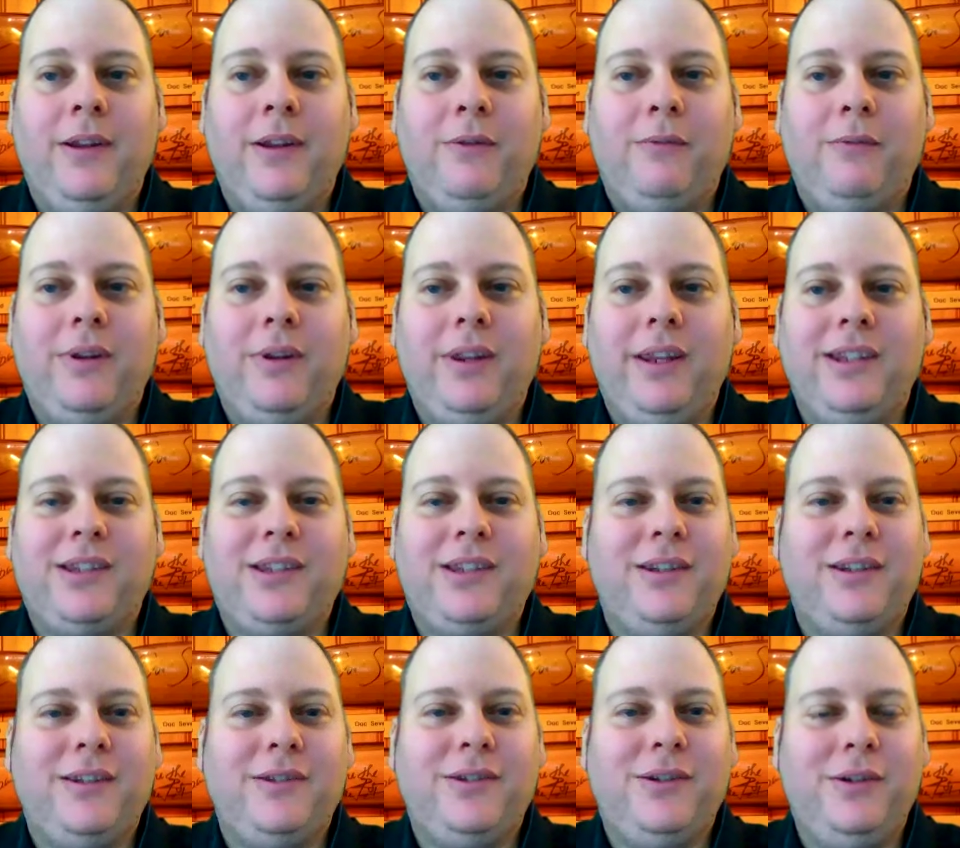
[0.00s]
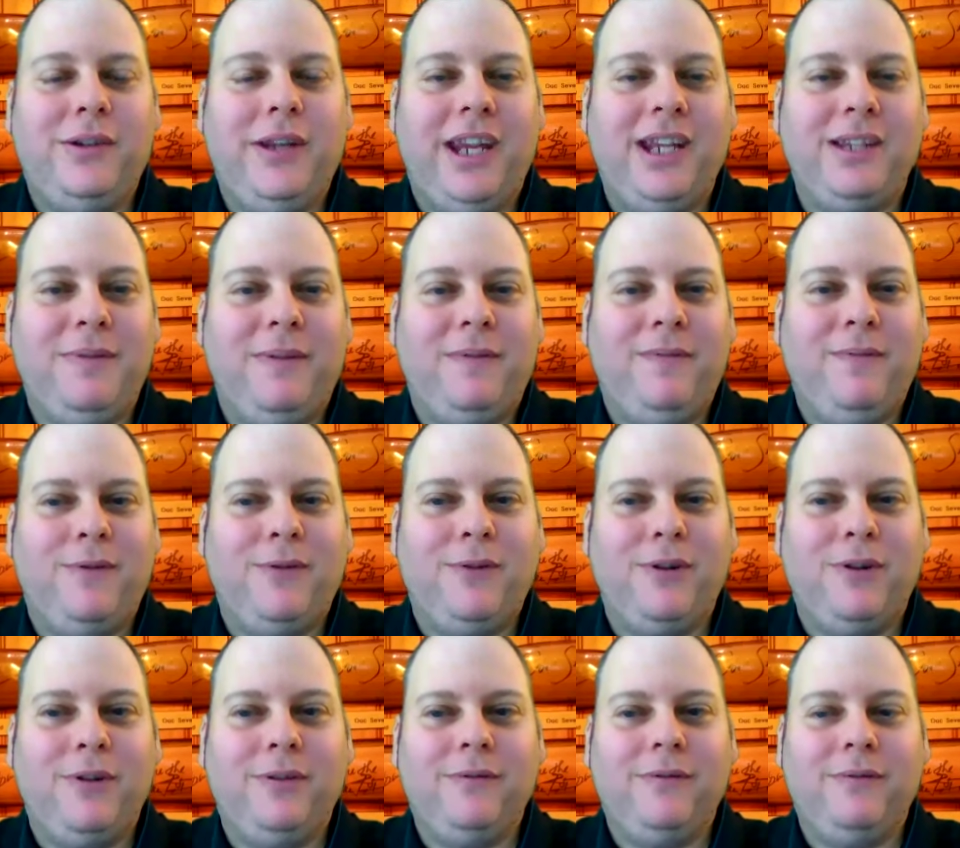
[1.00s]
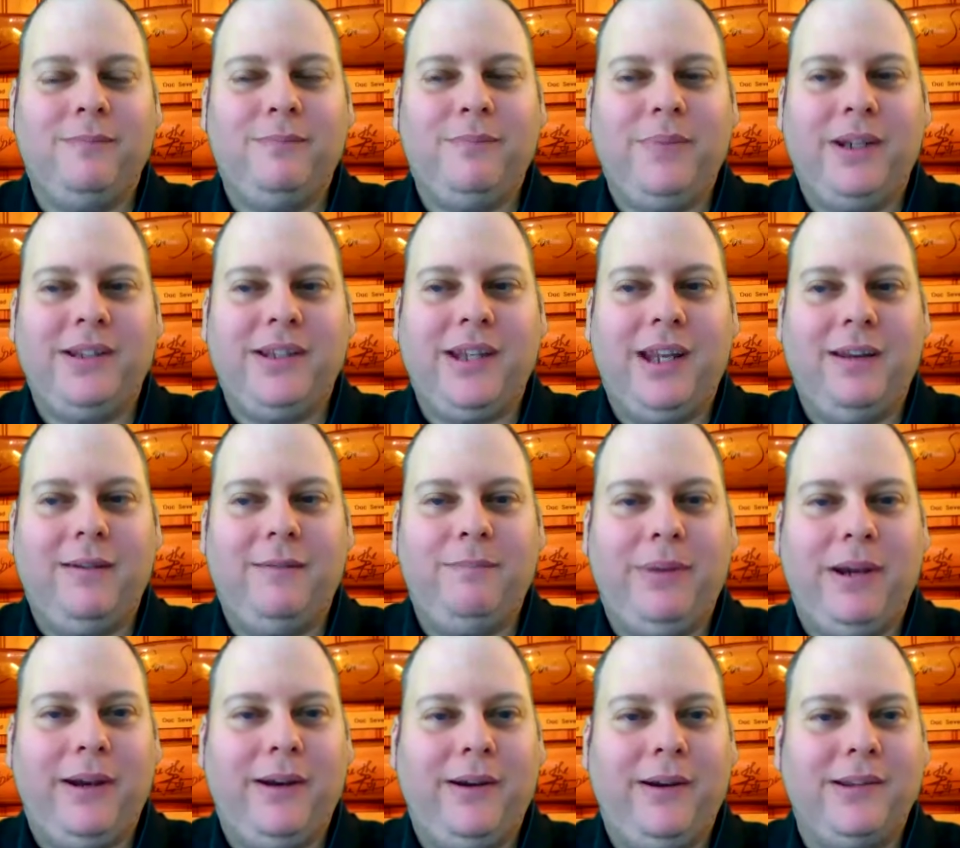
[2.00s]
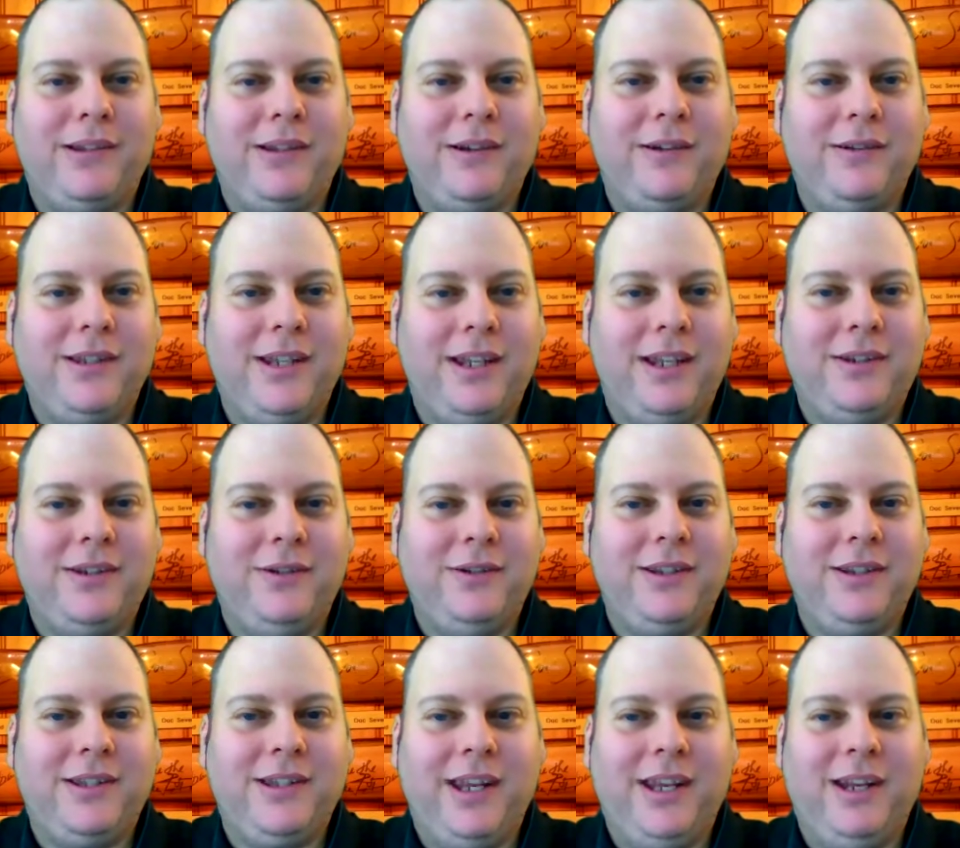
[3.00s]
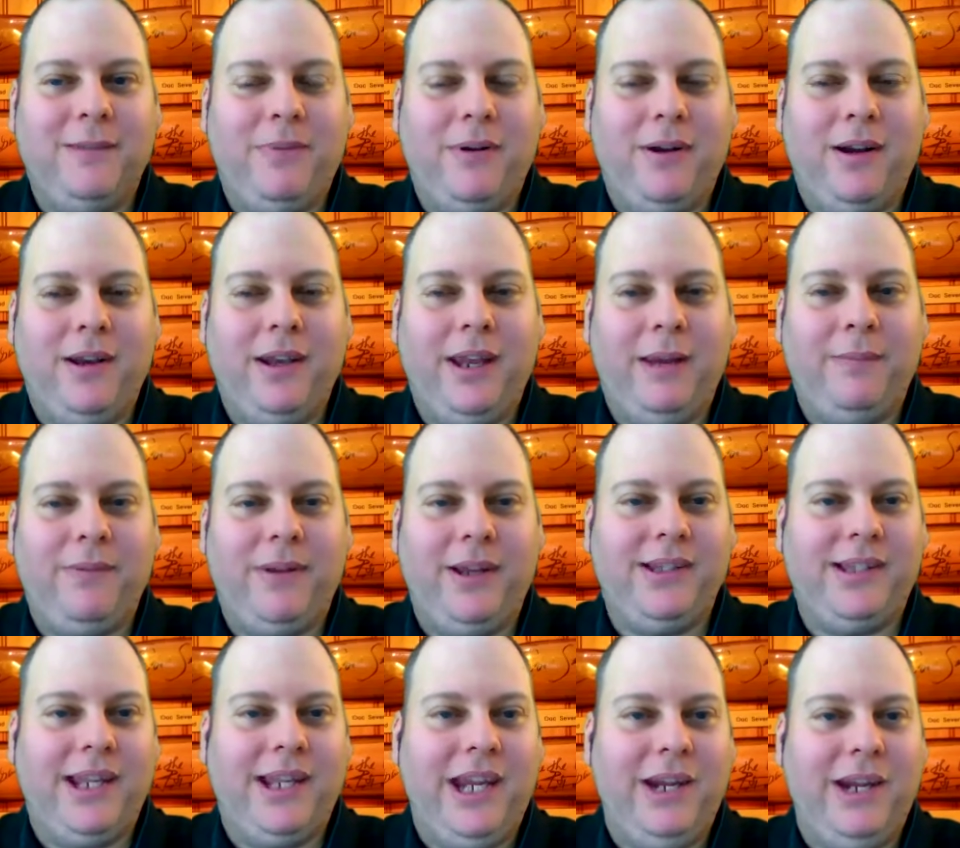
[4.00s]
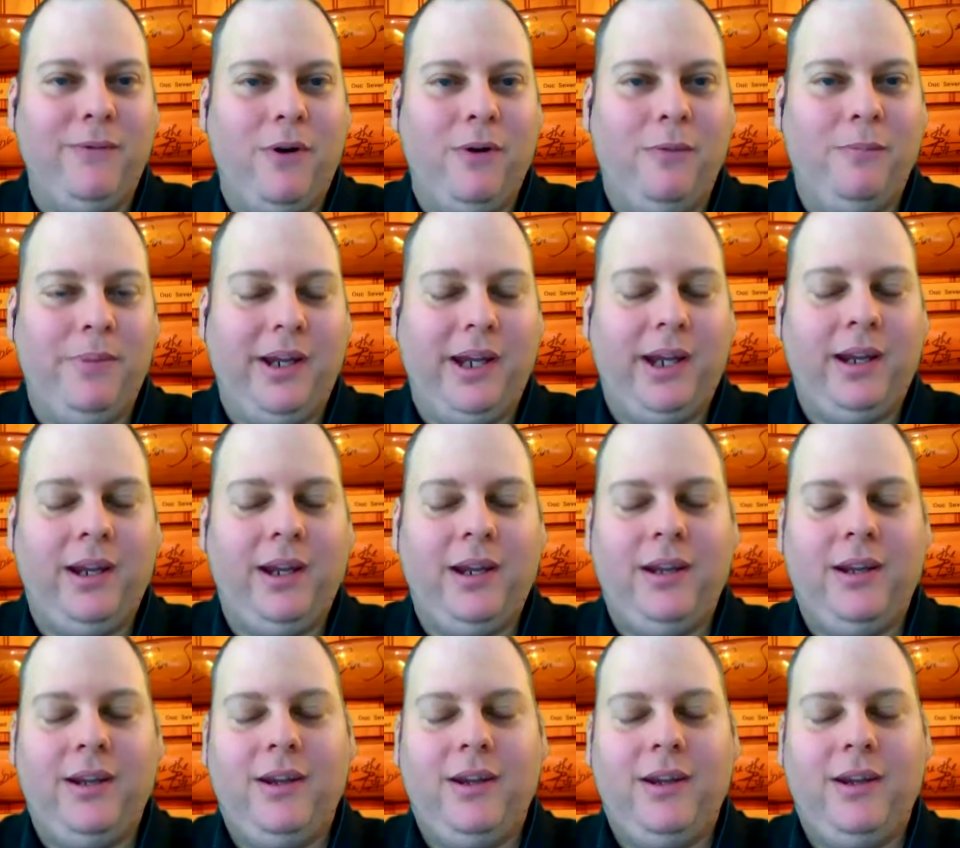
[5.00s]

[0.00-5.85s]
released 2 days before Big Ten parents are set to descend upon a place that he won't be.